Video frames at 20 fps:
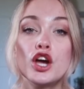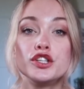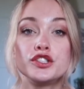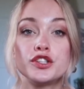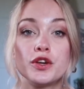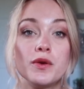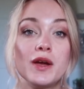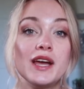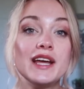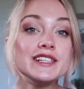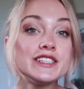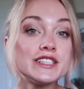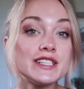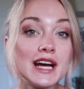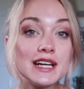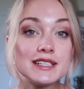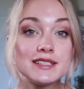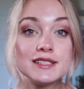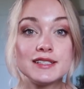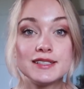So he just
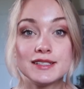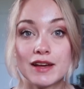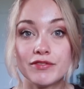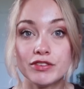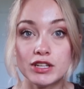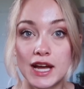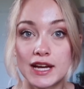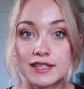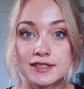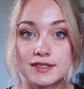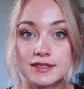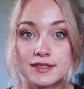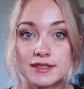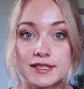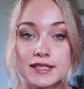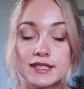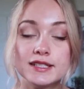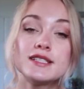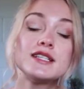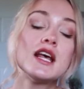has 7
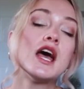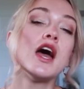essences,